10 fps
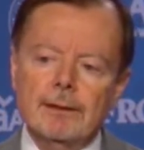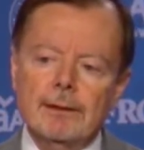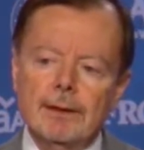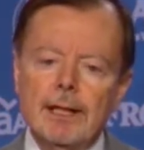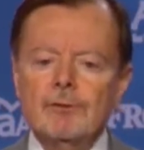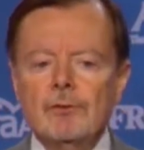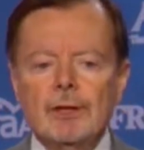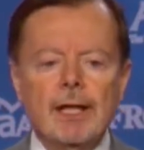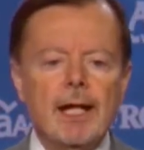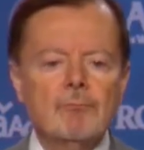And after the
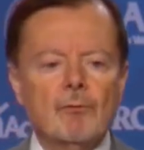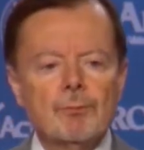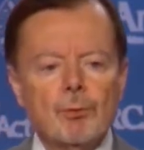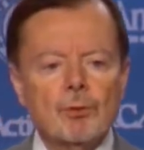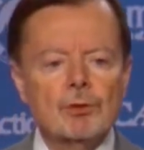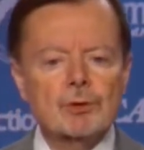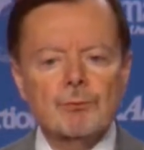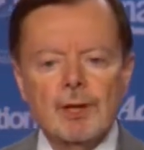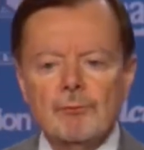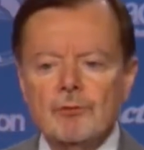game, reporters
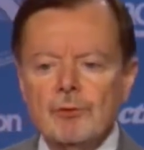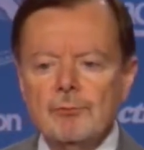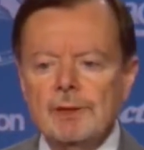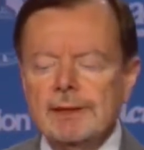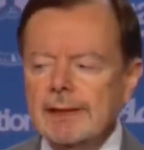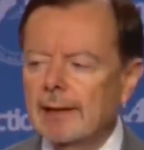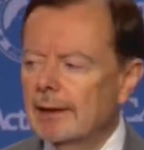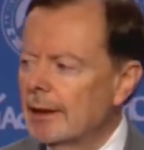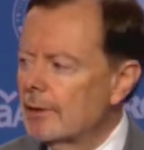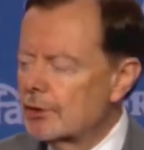went up to him and said,
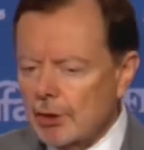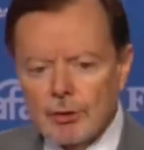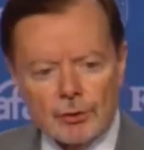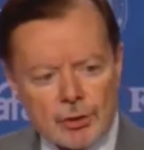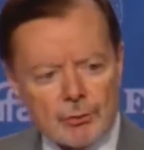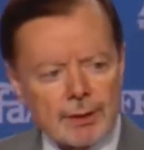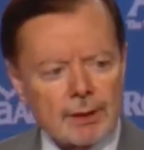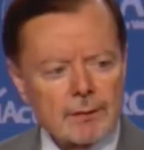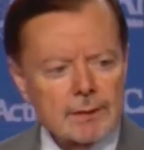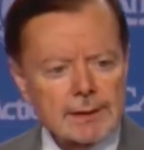so you're
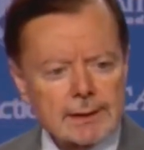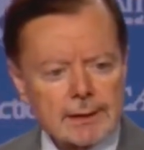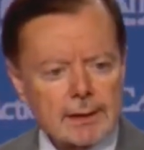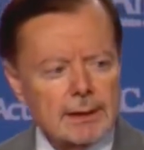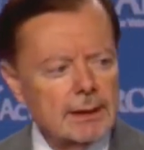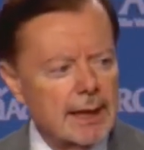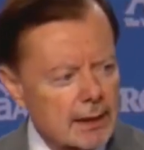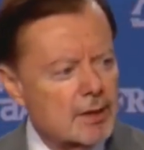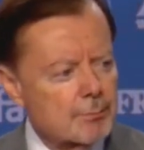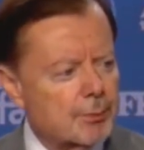joining this
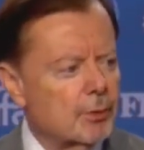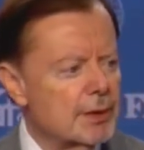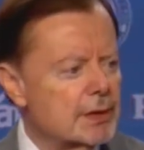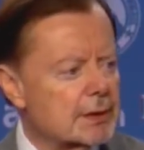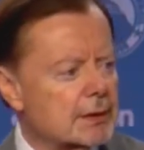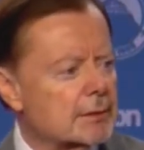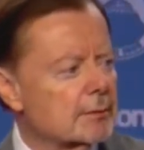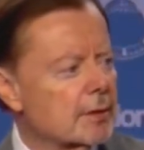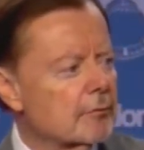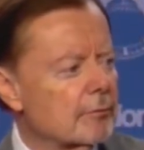anti-police
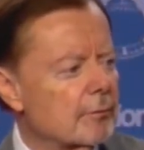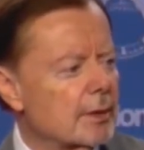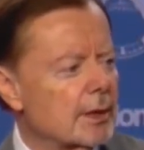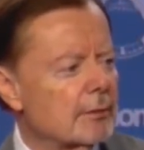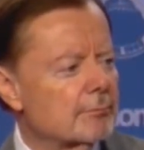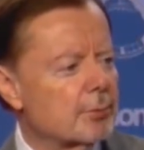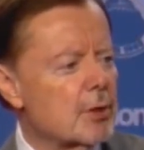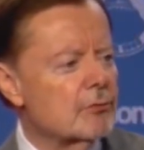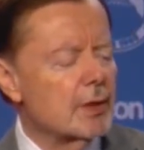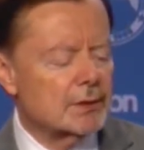in
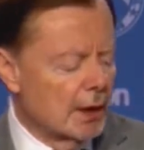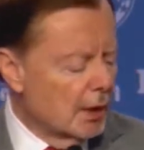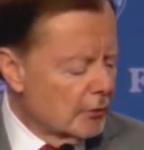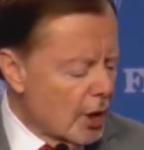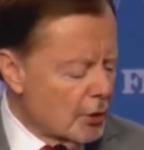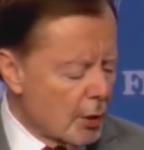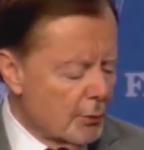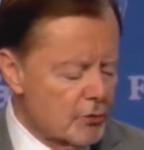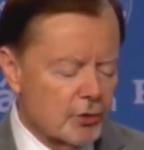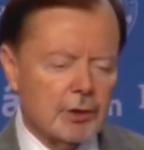protest? No, we
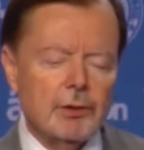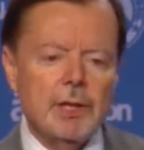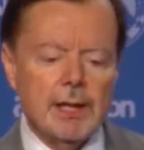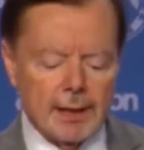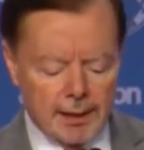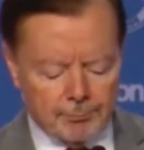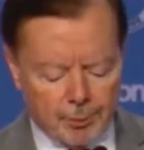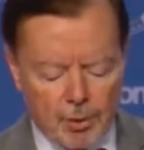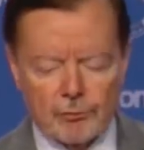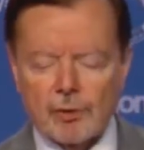took a knee in
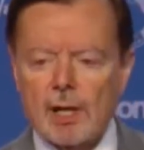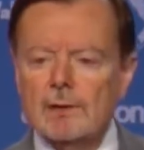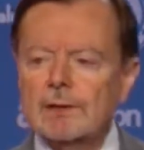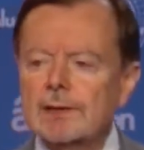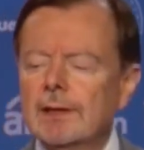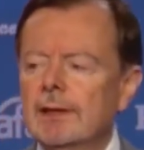protest